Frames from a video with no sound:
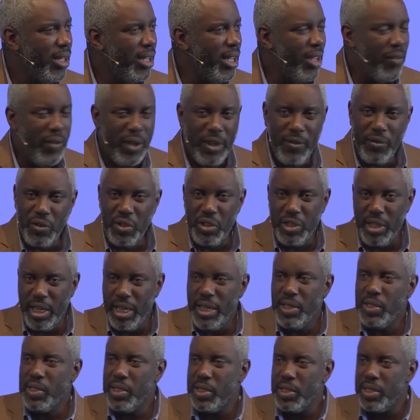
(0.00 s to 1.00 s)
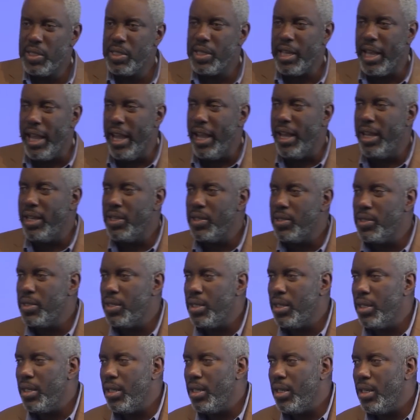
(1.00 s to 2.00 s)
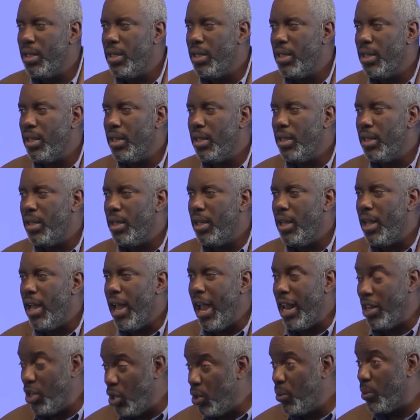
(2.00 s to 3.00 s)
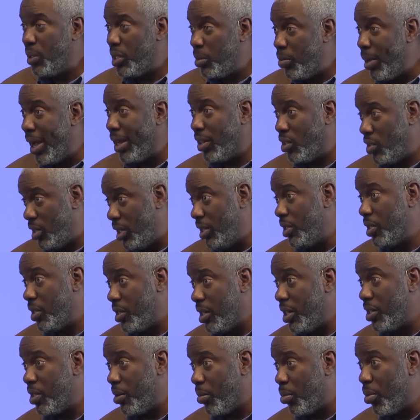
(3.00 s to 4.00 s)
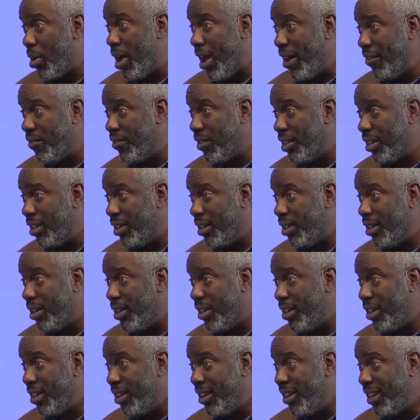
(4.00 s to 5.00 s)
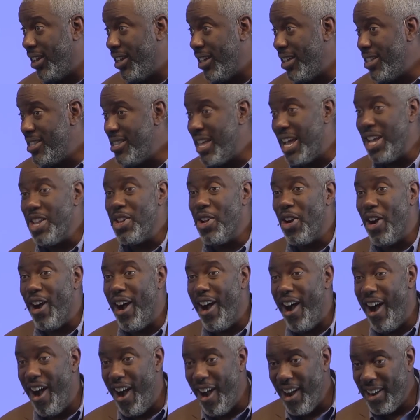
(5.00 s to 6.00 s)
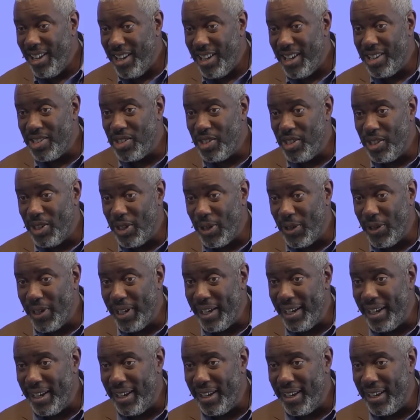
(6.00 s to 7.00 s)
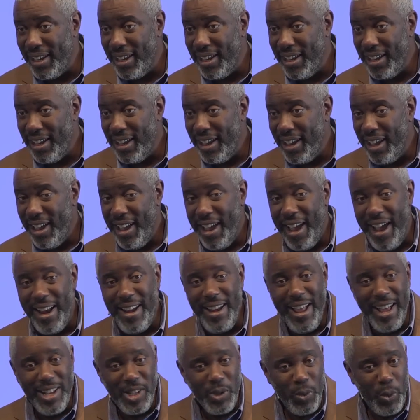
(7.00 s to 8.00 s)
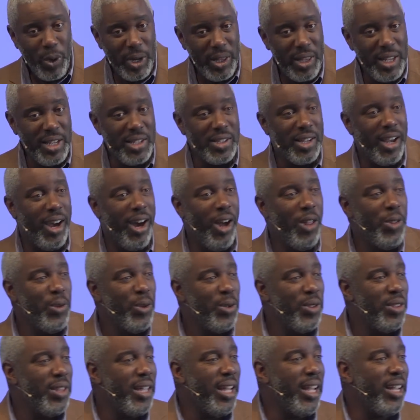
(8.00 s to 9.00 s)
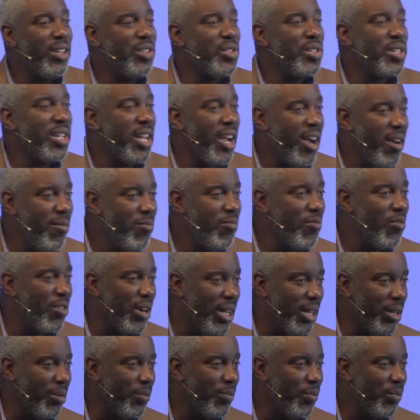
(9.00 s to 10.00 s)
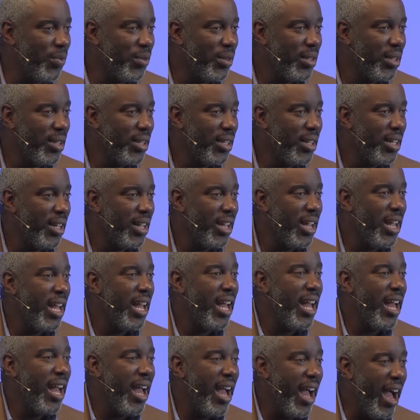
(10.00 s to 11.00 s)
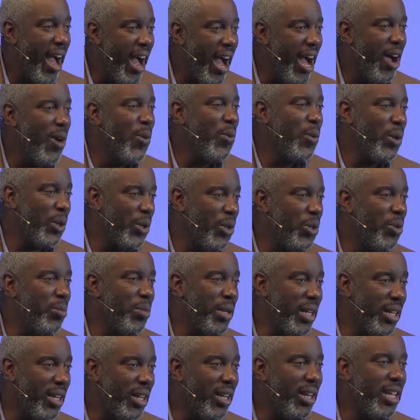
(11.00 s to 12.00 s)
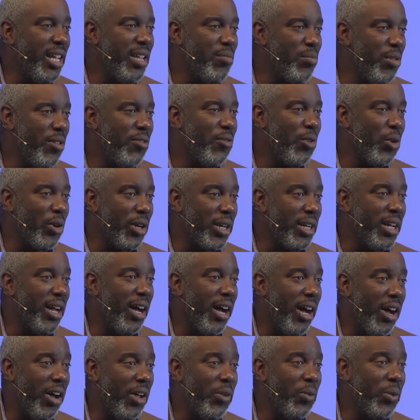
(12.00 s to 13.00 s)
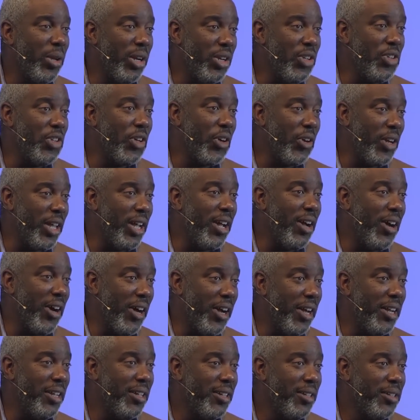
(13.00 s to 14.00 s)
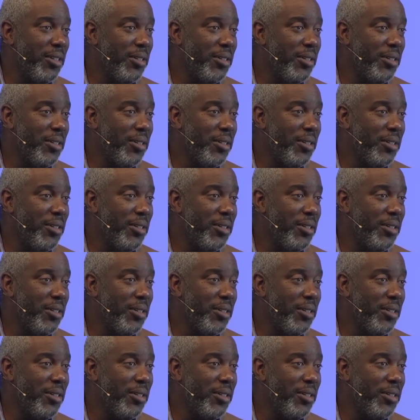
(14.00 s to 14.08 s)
If, if Jesus says, and you respect Jesus as a prophet, that your heart is dirty. And that's where these other things come from. How will you be clean before God with a dirty heart?